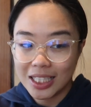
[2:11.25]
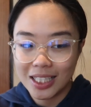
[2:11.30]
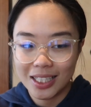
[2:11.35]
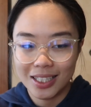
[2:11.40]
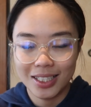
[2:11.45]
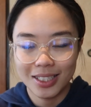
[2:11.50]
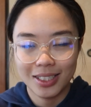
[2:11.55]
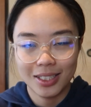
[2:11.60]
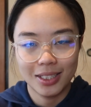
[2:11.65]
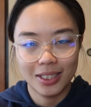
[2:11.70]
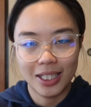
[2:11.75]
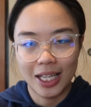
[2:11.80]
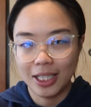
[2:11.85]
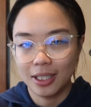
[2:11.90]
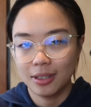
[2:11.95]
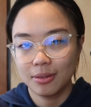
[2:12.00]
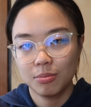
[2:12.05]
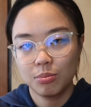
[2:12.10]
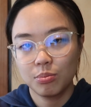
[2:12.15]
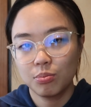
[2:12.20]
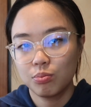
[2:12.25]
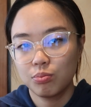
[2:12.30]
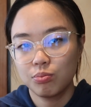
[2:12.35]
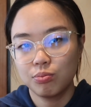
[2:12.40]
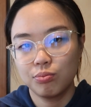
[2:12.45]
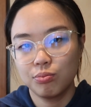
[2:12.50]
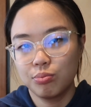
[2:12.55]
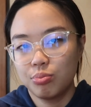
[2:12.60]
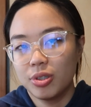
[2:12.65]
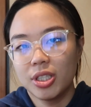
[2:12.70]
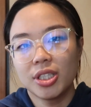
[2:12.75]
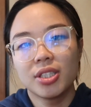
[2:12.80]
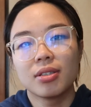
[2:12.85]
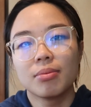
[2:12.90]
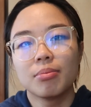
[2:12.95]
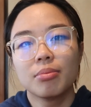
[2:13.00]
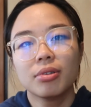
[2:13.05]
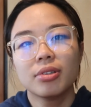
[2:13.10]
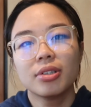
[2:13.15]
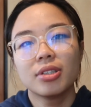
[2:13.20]
then this is like pretty
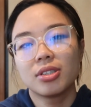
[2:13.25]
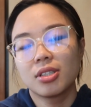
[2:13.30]
simple.